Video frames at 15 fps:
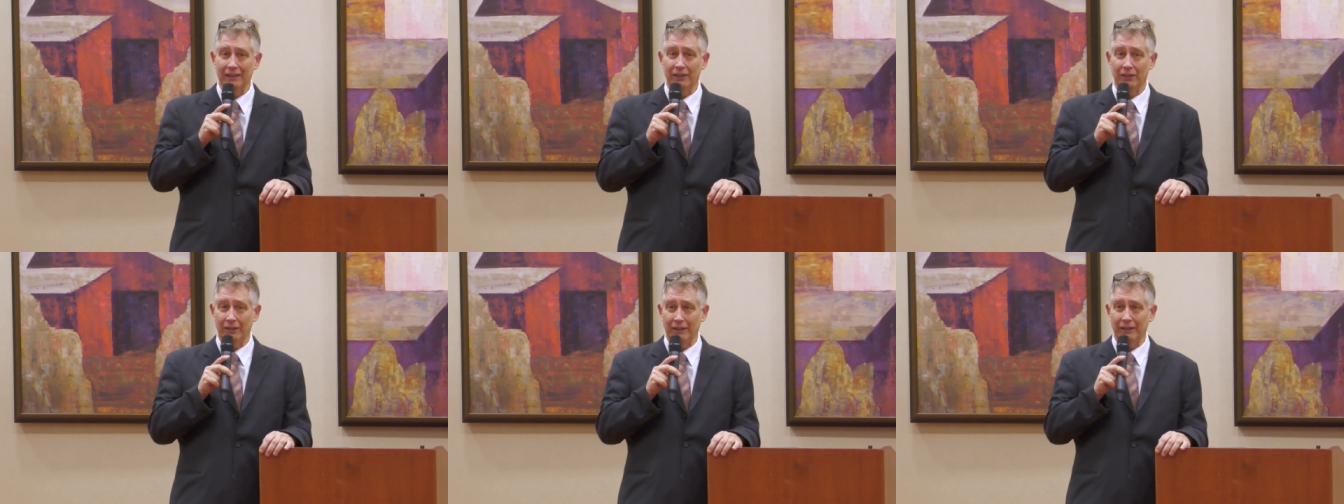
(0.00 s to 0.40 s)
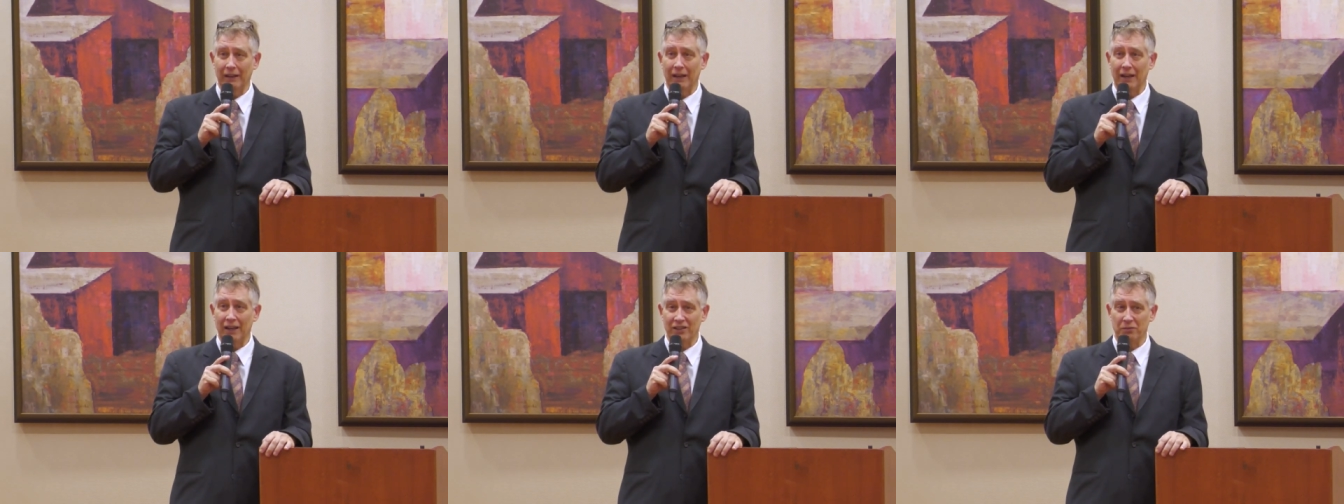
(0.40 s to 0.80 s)
You're in the
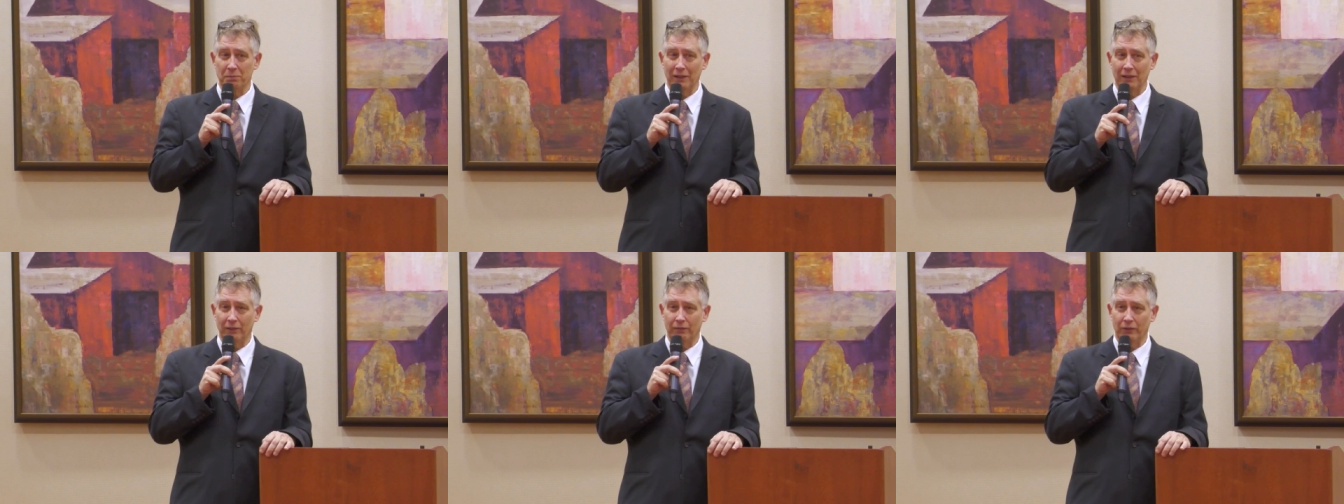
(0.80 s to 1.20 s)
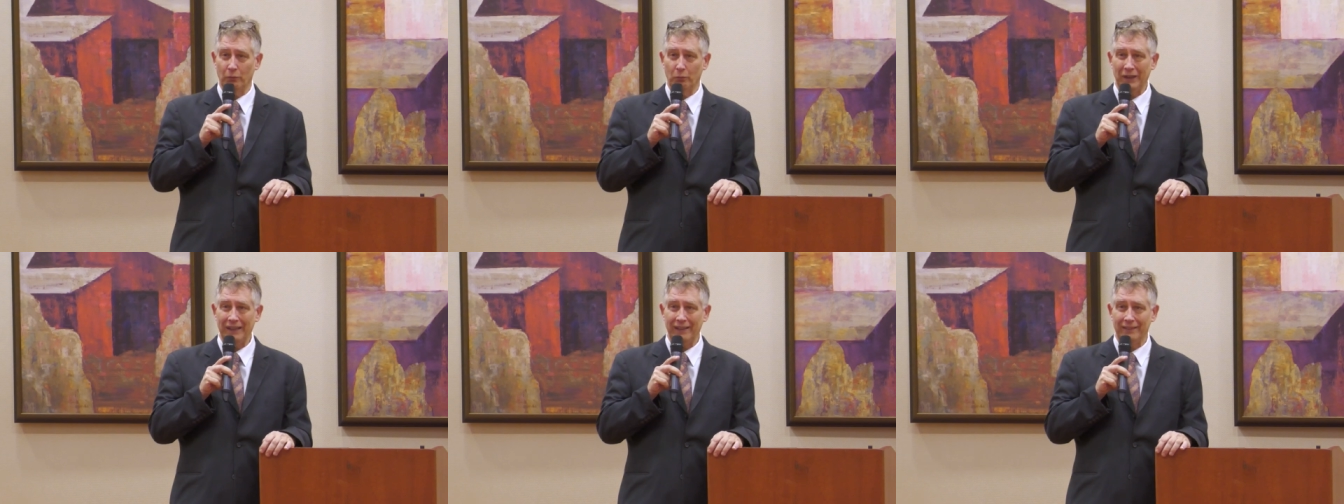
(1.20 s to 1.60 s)
hospital for
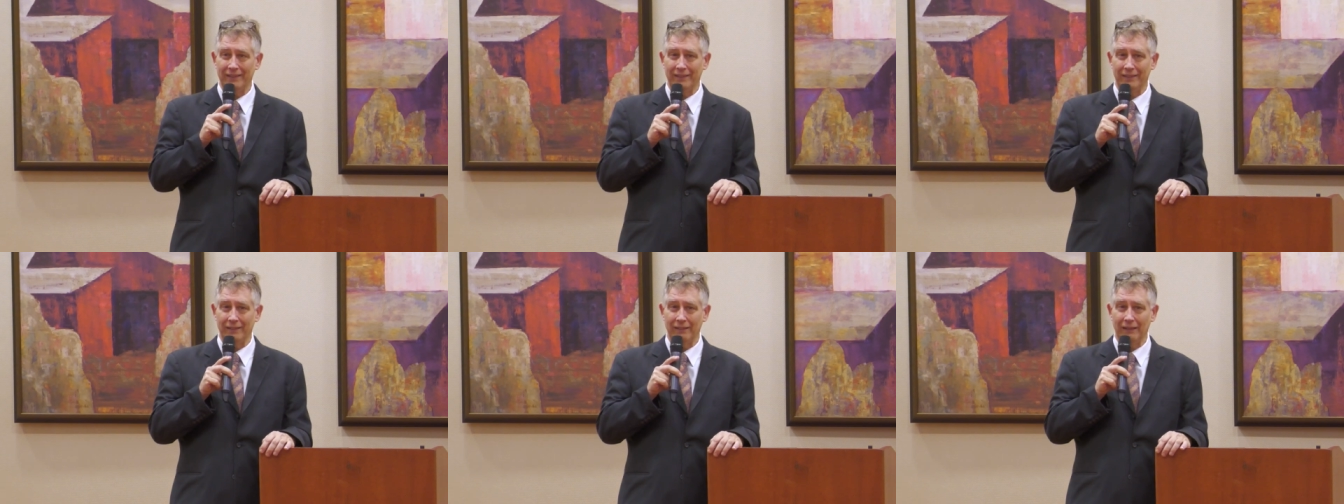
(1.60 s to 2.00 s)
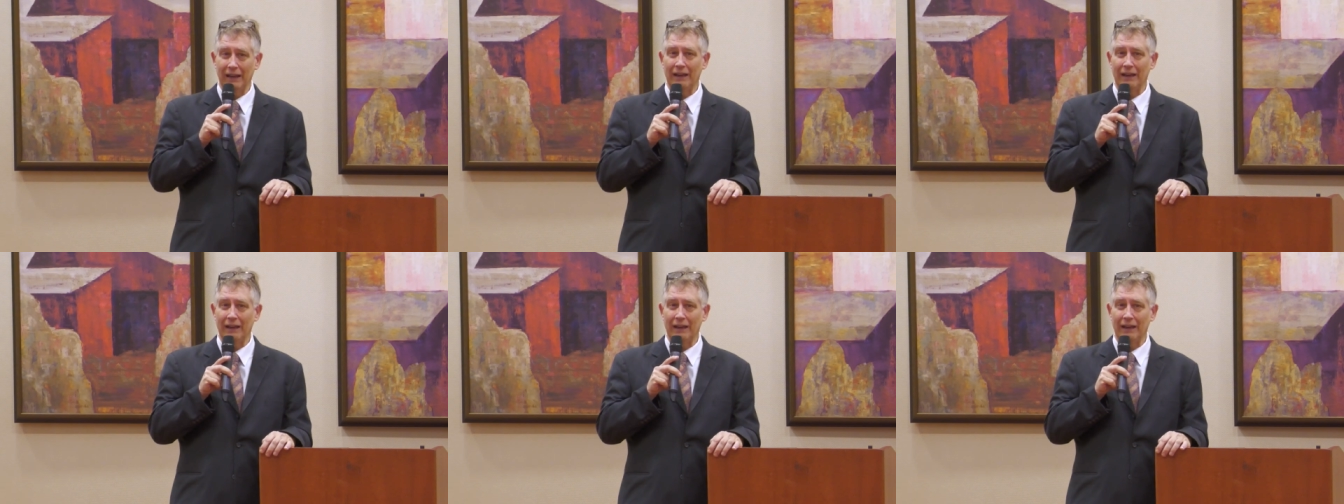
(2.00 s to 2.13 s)
weeks.